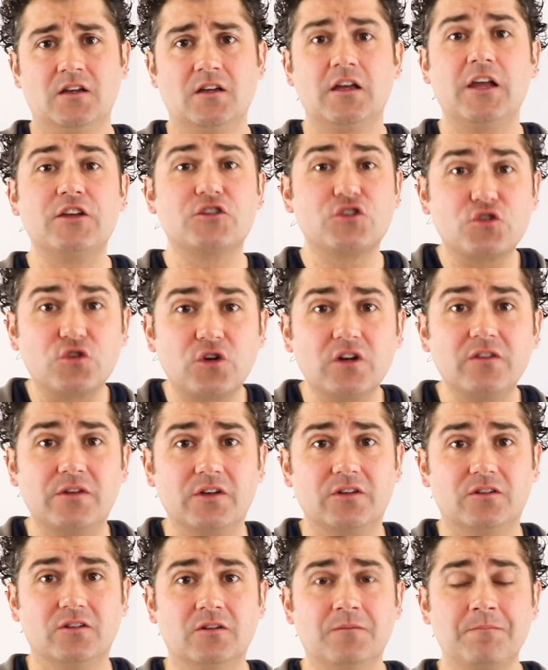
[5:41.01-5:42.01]
It's
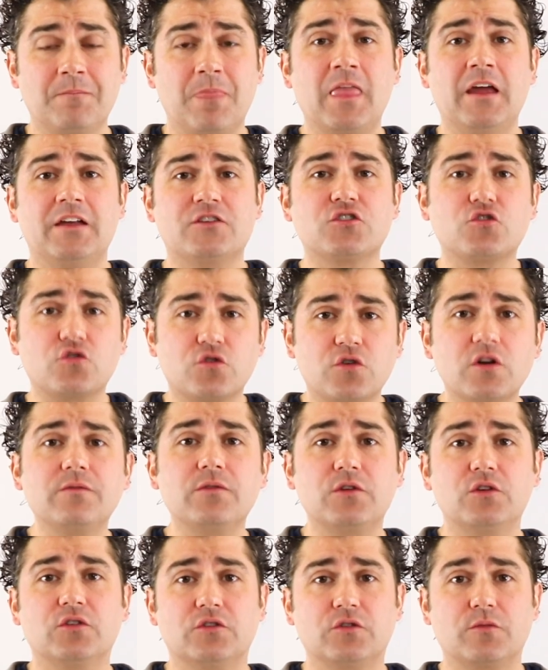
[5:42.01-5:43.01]
trivial. It's
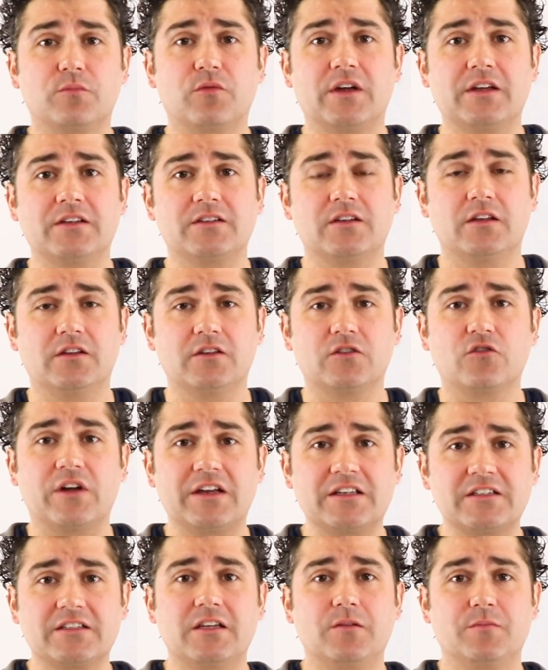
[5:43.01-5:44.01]
trivial in the
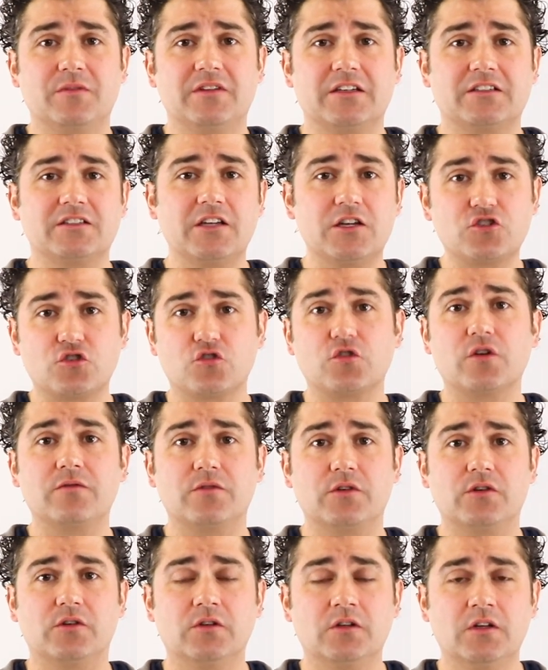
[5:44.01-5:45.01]
grand scheme of things. It's
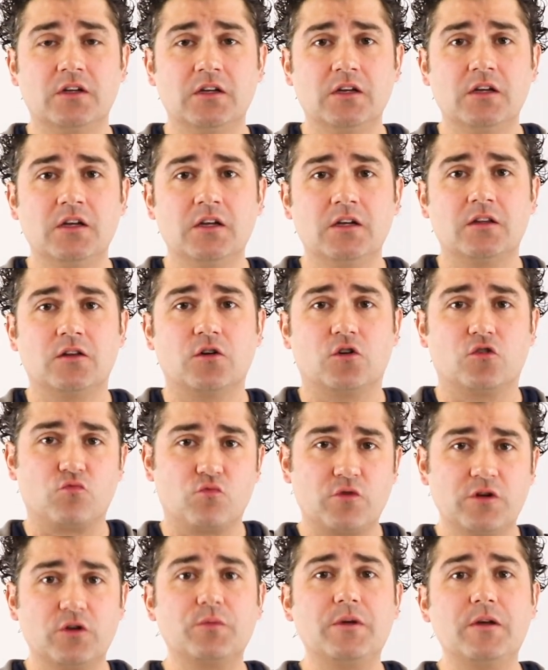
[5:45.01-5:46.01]
trivial. There are
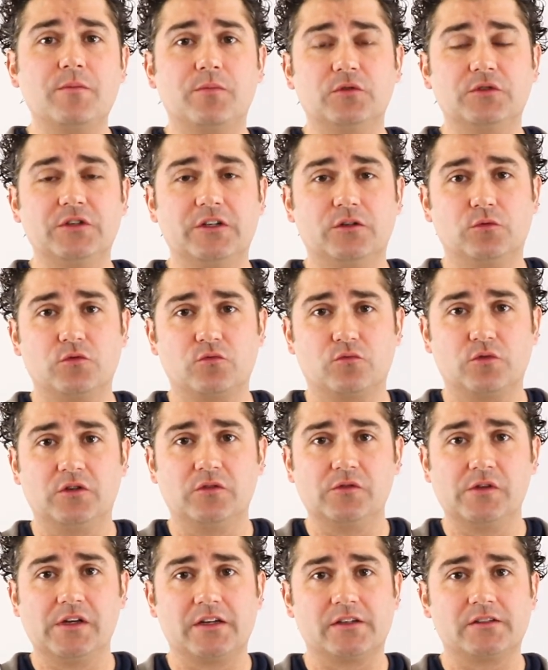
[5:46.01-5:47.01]
real people dealing with real
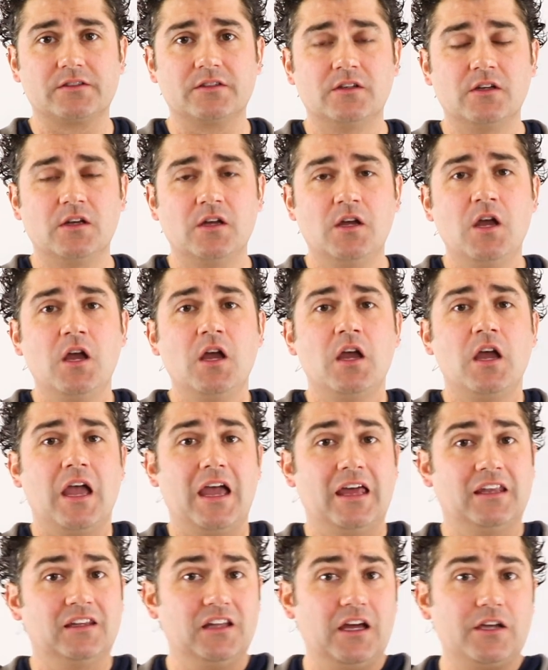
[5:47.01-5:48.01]
things.
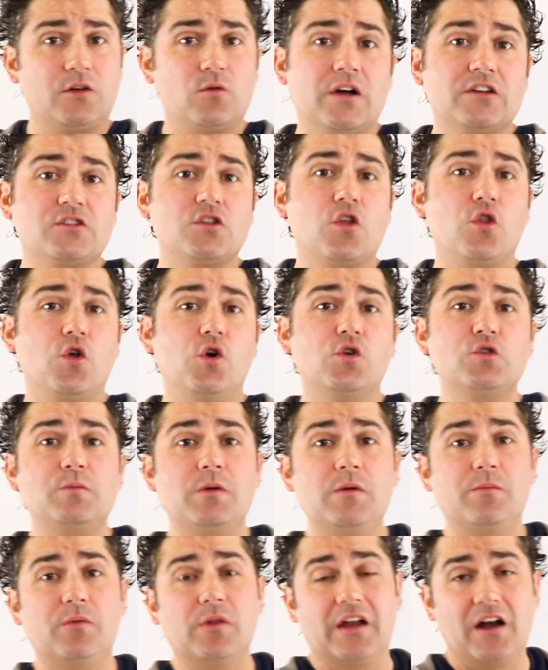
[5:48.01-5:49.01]
And likewise, those
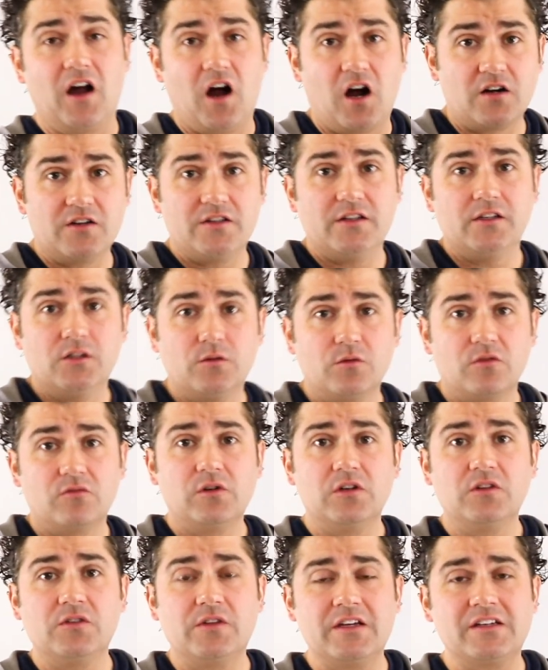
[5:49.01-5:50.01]
people that are dealing with
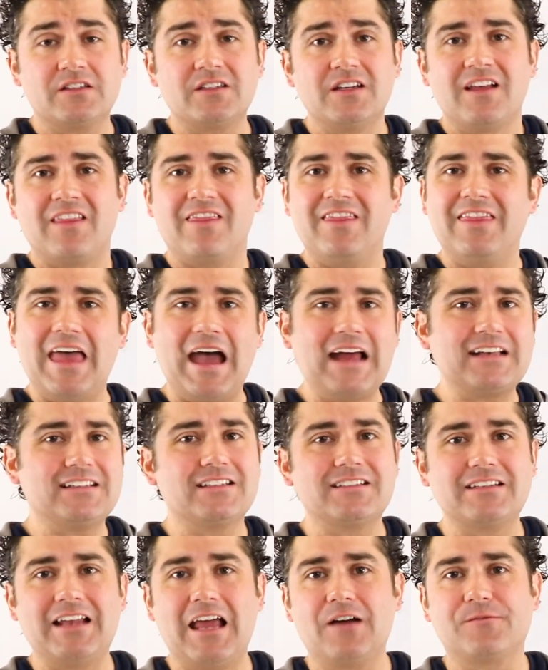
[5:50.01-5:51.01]
real things, that
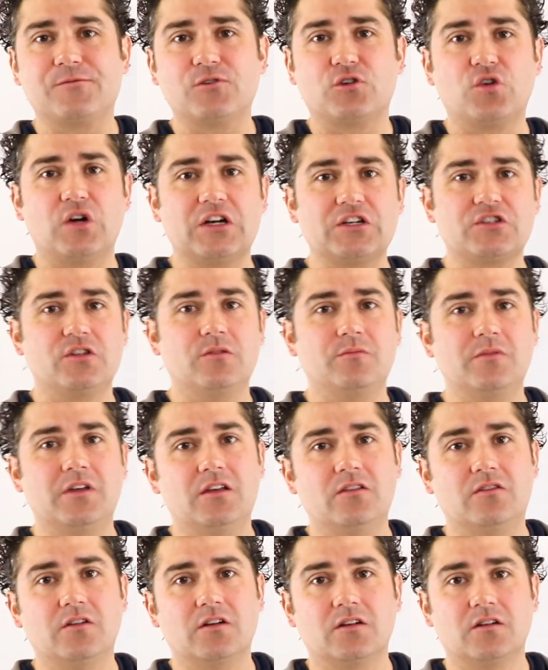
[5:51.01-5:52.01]
doesn't have to crush them
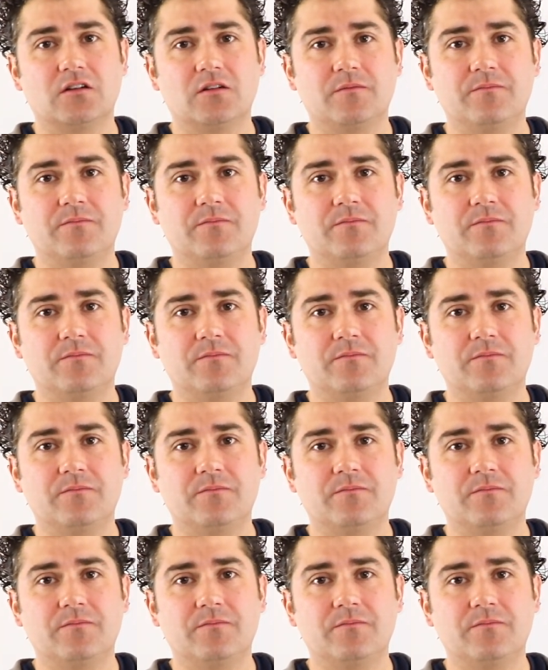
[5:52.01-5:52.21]
either.